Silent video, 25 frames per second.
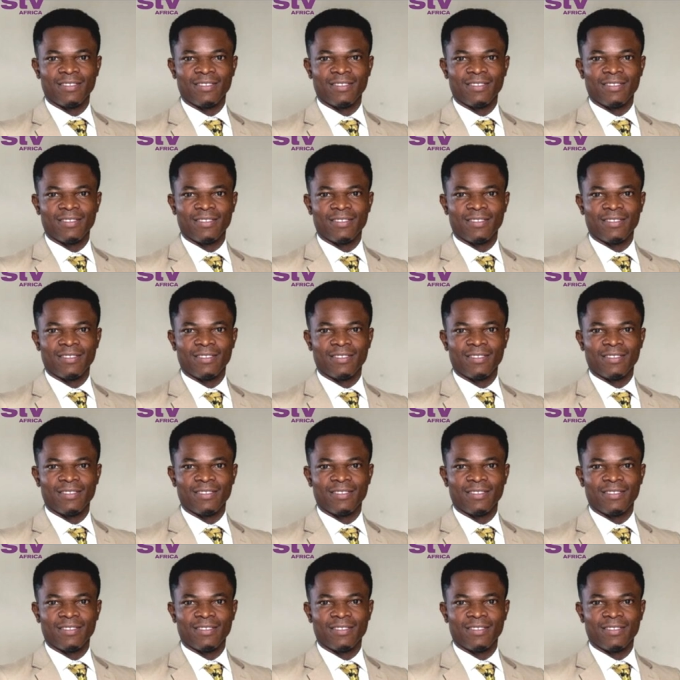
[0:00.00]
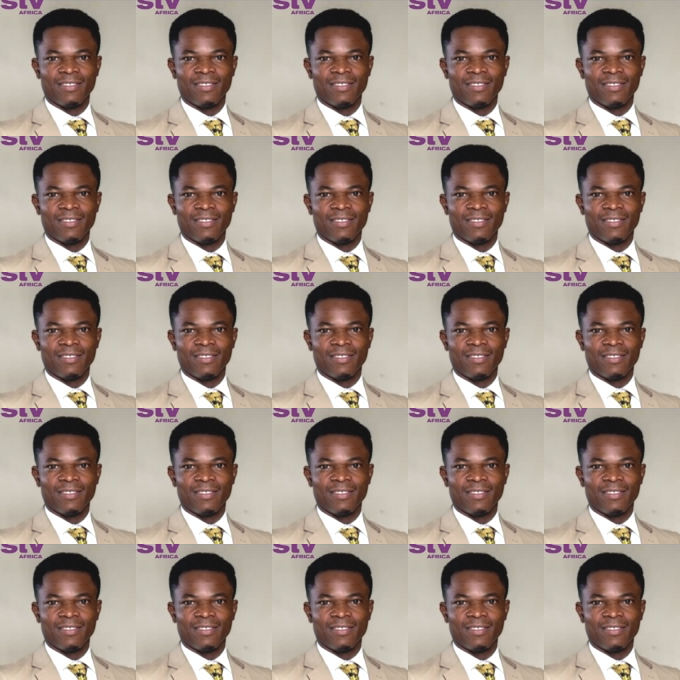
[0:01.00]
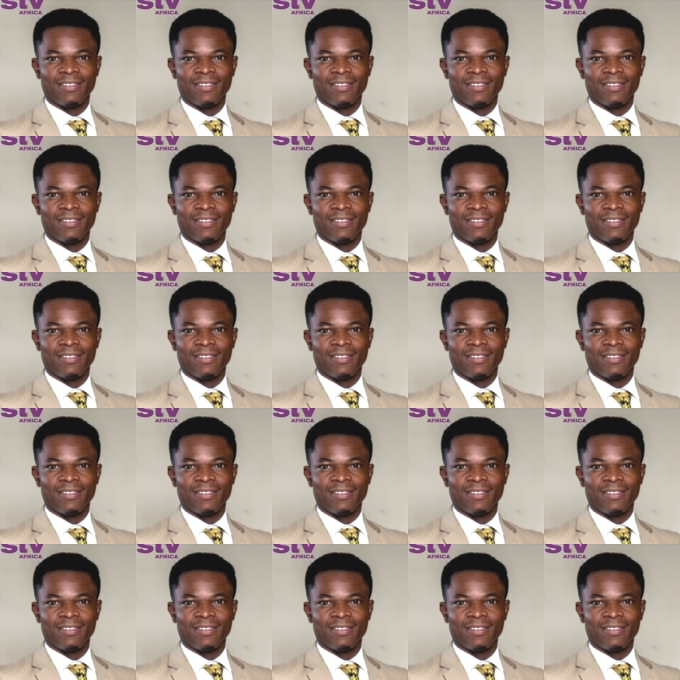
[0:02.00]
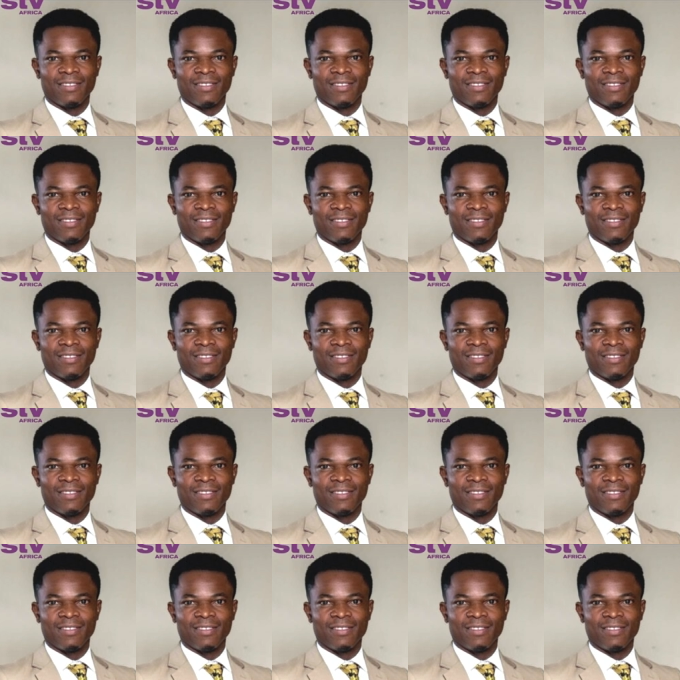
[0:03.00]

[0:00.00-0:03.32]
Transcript: [no speech]